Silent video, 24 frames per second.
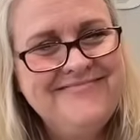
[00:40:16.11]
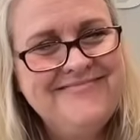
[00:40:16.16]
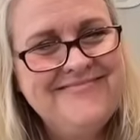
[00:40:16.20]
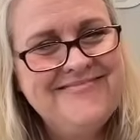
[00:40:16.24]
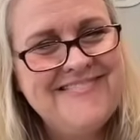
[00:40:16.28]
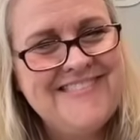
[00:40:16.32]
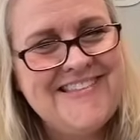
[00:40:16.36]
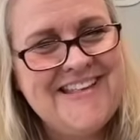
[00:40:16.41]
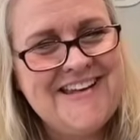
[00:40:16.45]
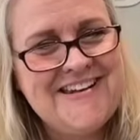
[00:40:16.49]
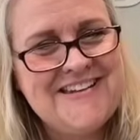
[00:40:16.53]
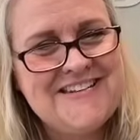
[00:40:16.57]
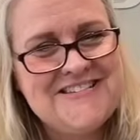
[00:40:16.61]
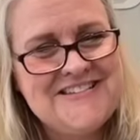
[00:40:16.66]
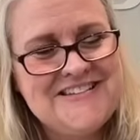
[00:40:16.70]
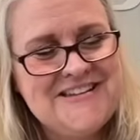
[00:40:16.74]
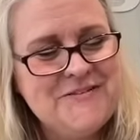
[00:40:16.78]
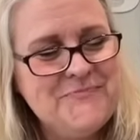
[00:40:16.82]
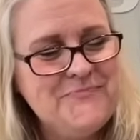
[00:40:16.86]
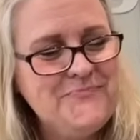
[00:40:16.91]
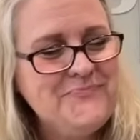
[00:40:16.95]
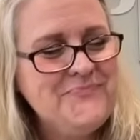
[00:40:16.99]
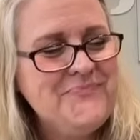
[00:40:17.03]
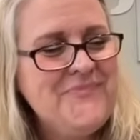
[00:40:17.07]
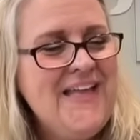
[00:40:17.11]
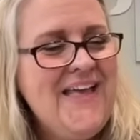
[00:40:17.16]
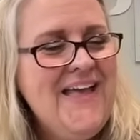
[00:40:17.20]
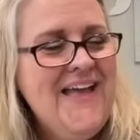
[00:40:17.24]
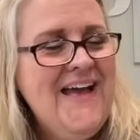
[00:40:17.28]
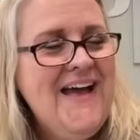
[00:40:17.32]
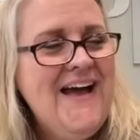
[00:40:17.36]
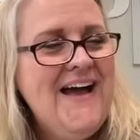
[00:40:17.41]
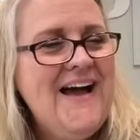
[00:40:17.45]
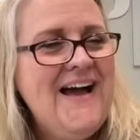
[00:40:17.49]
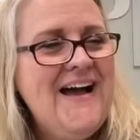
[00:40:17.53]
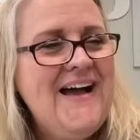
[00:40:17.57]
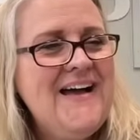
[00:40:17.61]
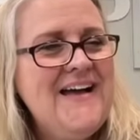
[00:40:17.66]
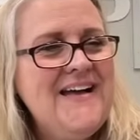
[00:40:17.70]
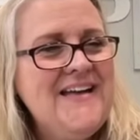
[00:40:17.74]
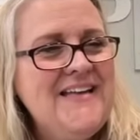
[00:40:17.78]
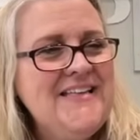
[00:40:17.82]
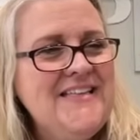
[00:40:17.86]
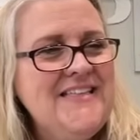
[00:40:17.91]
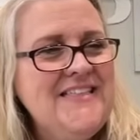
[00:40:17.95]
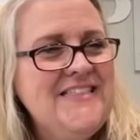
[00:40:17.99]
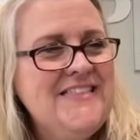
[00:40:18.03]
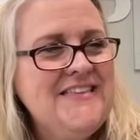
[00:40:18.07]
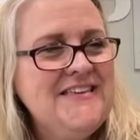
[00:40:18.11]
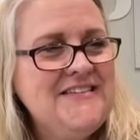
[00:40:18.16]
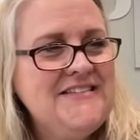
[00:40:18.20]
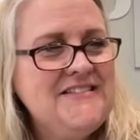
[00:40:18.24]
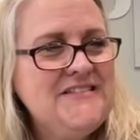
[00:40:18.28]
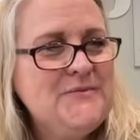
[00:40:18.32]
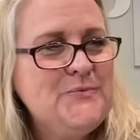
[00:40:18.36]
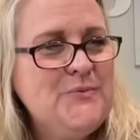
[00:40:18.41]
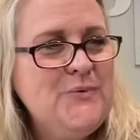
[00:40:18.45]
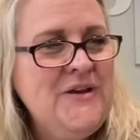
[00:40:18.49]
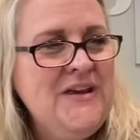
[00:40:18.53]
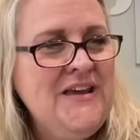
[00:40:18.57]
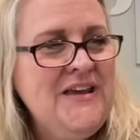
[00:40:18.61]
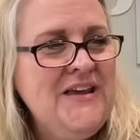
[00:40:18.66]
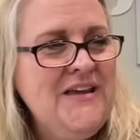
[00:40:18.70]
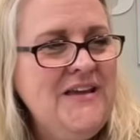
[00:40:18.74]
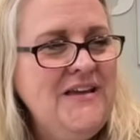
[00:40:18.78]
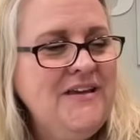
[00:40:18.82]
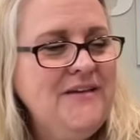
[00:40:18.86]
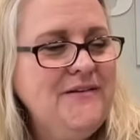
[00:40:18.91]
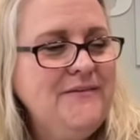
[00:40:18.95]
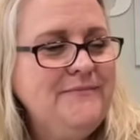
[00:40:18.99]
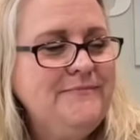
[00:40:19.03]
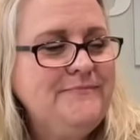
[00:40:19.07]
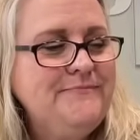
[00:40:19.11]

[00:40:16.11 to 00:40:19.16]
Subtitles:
that is it. This week